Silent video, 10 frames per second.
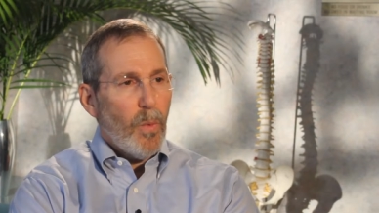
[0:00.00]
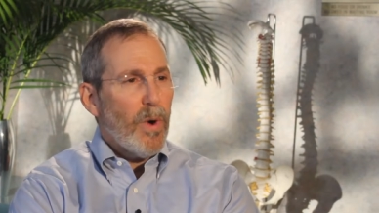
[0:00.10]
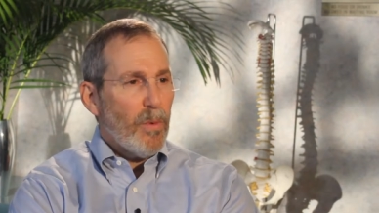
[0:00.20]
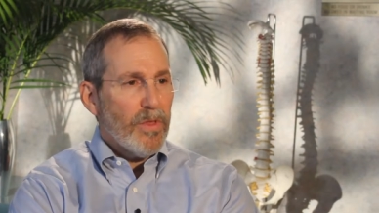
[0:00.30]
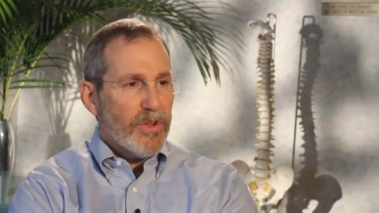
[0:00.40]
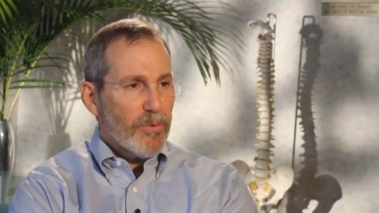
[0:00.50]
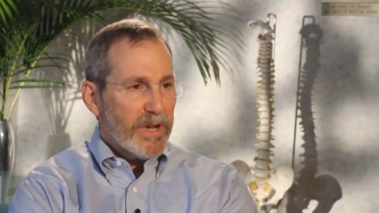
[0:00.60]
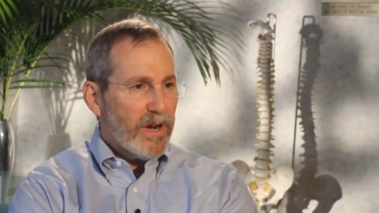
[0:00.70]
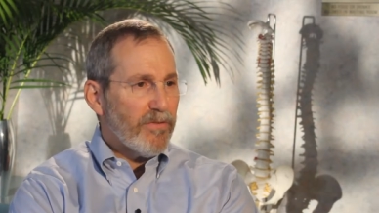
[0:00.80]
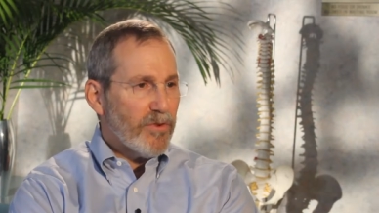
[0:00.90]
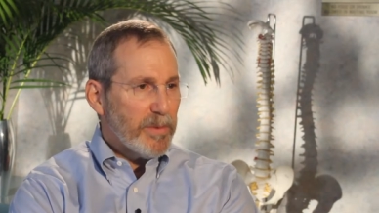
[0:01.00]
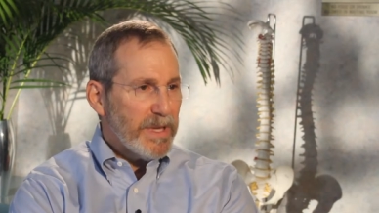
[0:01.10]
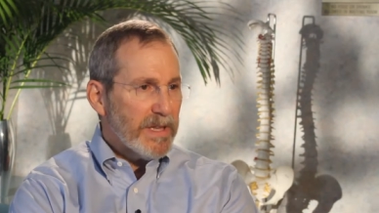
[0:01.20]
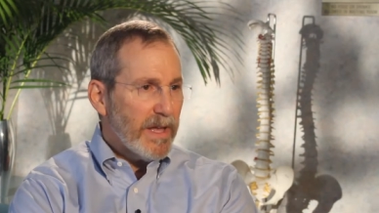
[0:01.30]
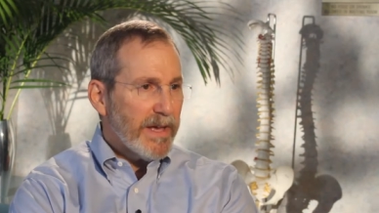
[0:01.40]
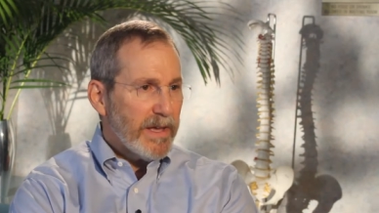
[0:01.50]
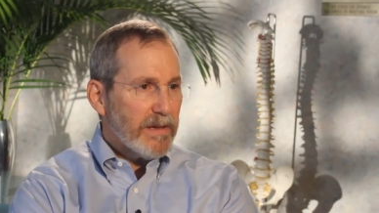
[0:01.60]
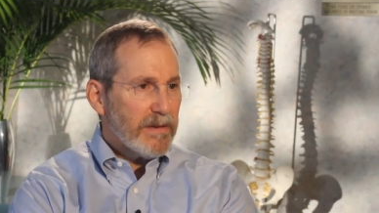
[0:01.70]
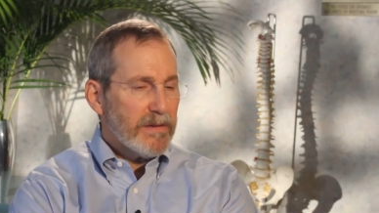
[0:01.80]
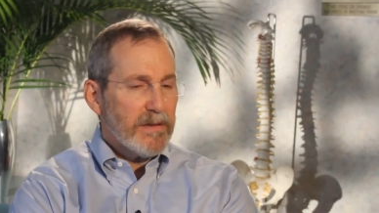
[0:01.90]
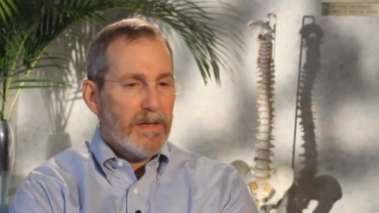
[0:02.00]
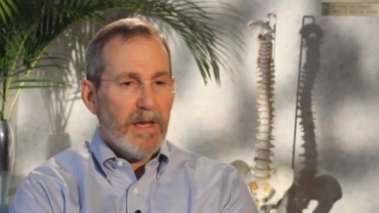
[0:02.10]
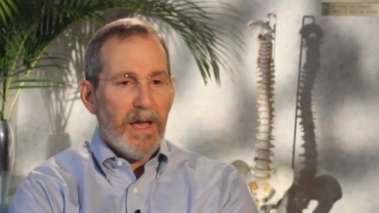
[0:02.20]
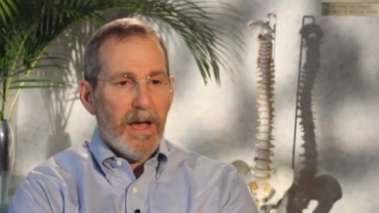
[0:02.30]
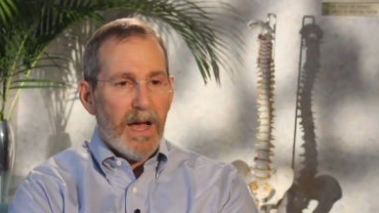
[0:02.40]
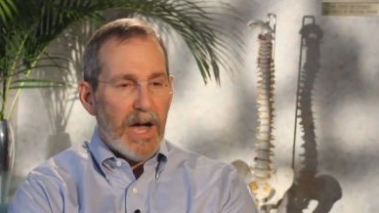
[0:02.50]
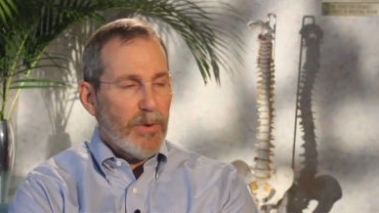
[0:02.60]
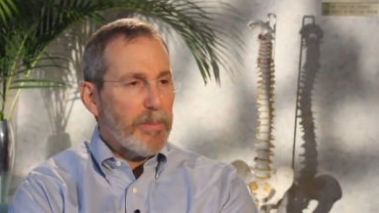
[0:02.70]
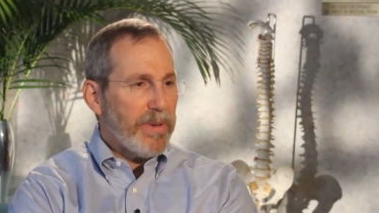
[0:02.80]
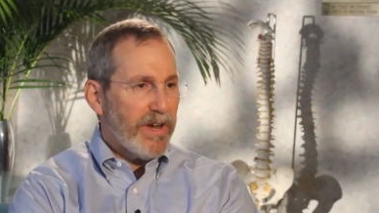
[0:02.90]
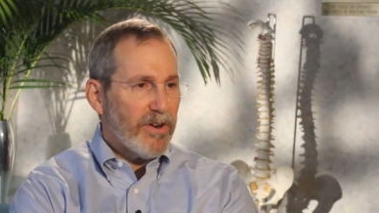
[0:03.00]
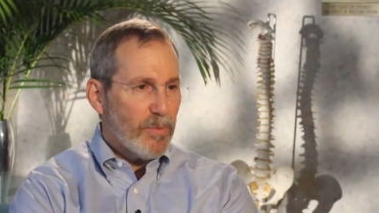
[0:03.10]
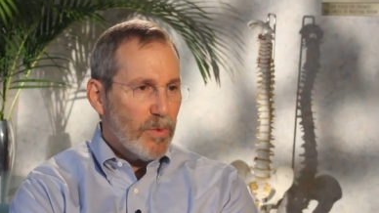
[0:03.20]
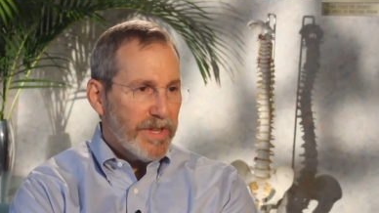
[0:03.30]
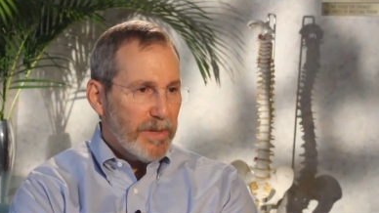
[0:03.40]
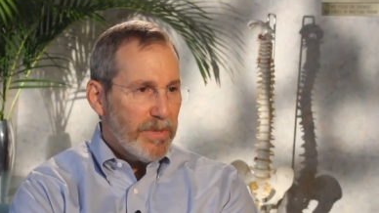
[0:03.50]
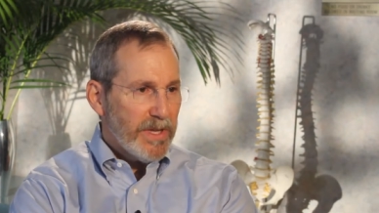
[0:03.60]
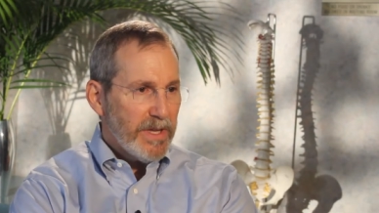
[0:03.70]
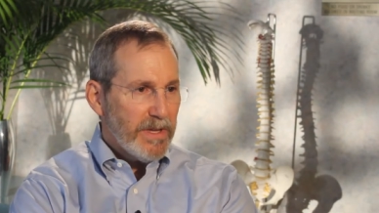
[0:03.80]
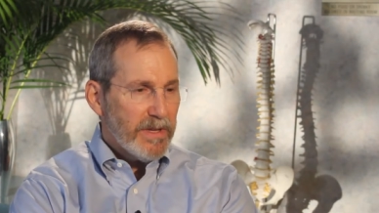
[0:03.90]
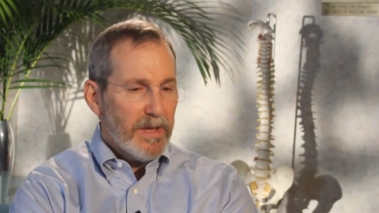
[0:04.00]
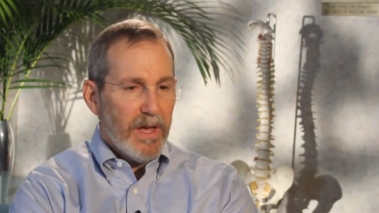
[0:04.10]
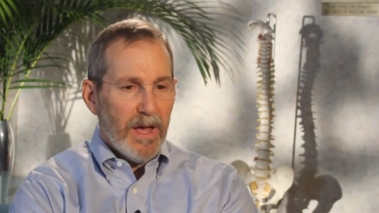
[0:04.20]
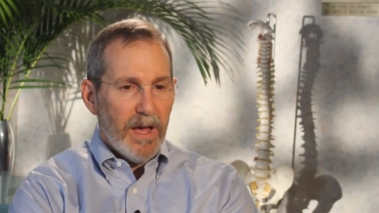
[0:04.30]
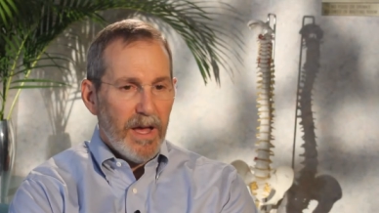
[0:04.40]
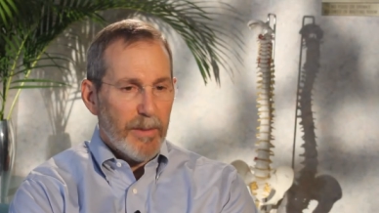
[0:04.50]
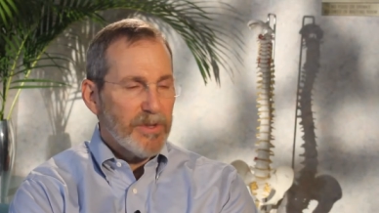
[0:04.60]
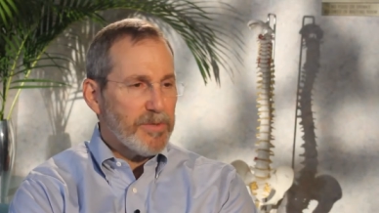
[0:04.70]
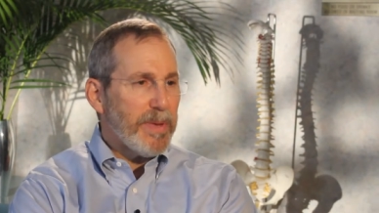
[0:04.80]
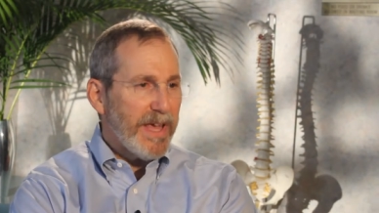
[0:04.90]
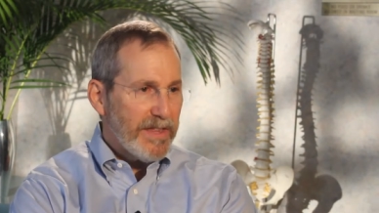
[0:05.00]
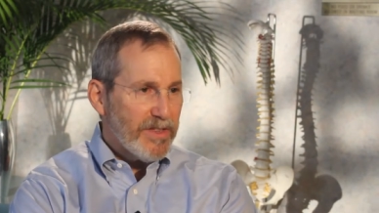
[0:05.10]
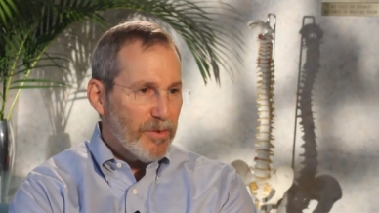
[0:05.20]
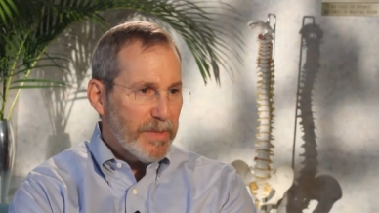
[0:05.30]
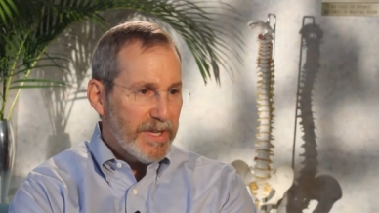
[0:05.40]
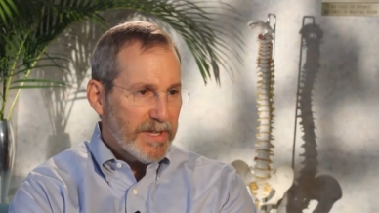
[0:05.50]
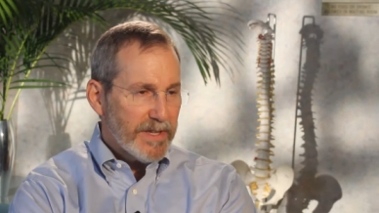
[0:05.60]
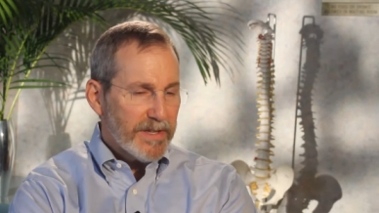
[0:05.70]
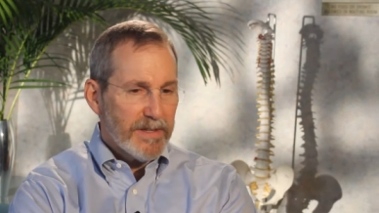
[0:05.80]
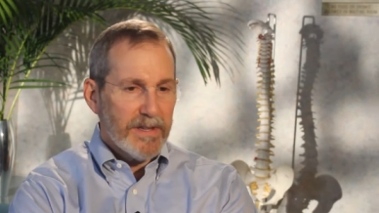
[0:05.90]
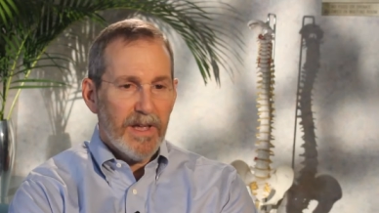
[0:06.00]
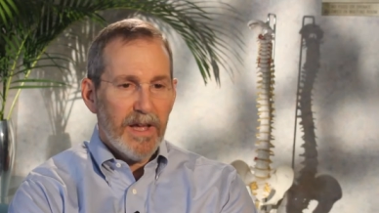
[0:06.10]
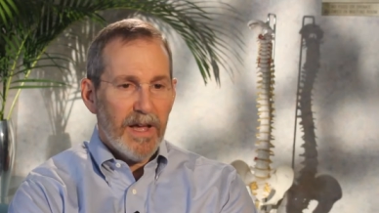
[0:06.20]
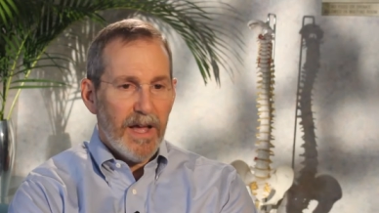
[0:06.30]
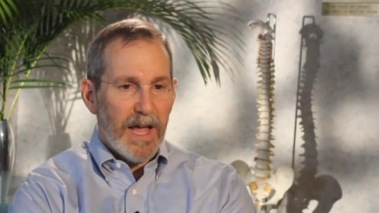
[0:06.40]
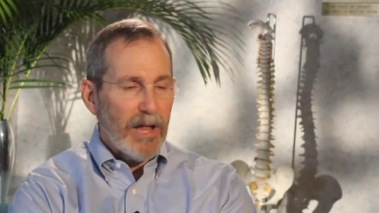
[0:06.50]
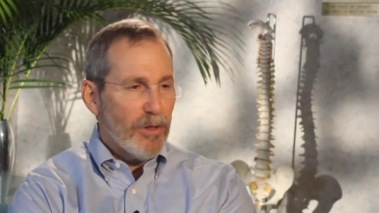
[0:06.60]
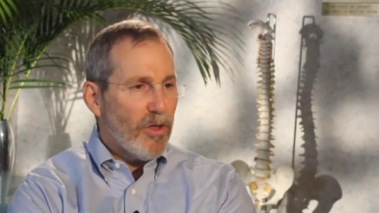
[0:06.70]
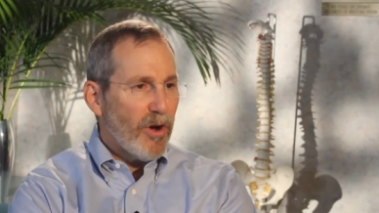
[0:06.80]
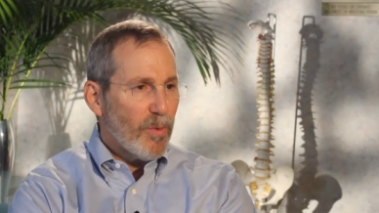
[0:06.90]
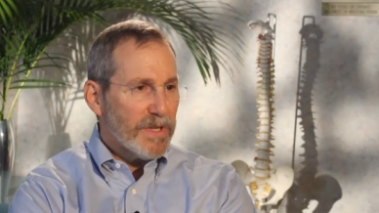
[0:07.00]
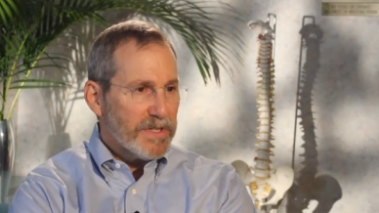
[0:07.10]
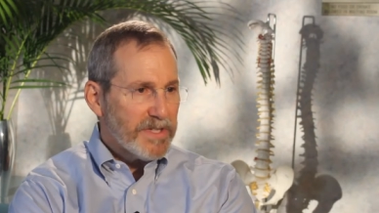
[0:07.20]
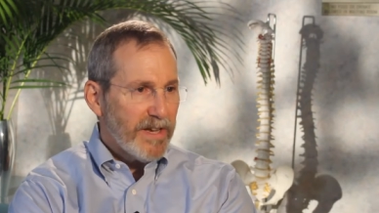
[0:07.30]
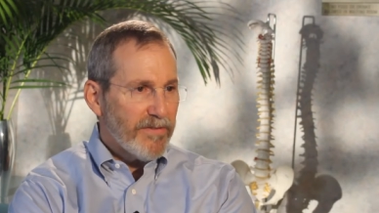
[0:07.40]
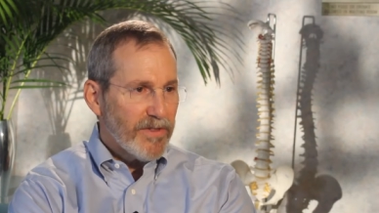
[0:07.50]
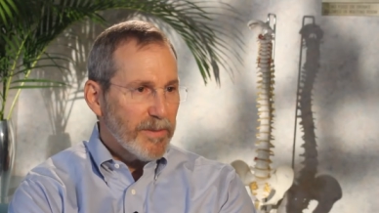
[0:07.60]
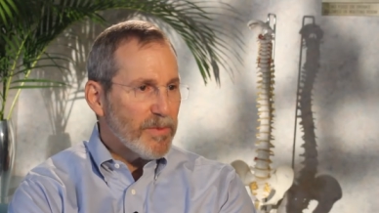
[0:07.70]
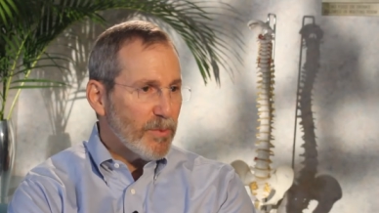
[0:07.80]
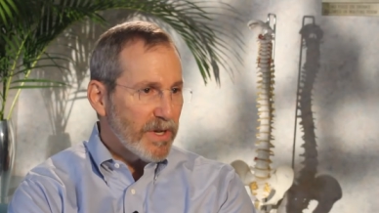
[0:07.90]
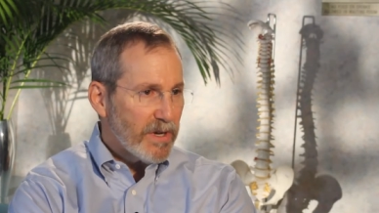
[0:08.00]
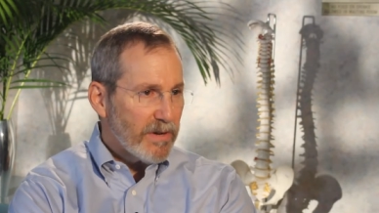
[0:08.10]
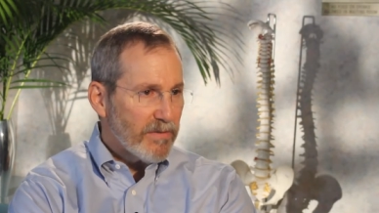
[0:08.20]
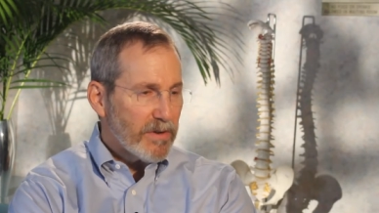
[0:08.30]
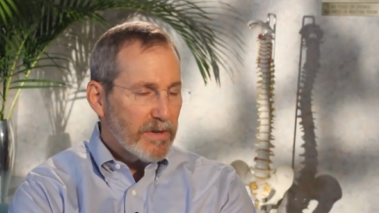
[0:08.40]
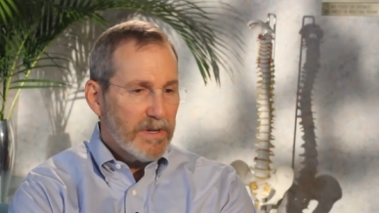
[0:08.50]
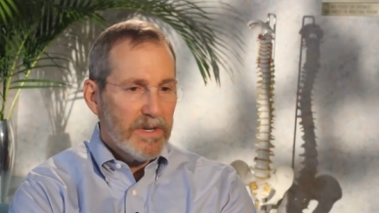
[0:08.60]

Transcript: what will their recovery be like? How impaired will they be? How much pain they'll be in? How long will it take for them to recover?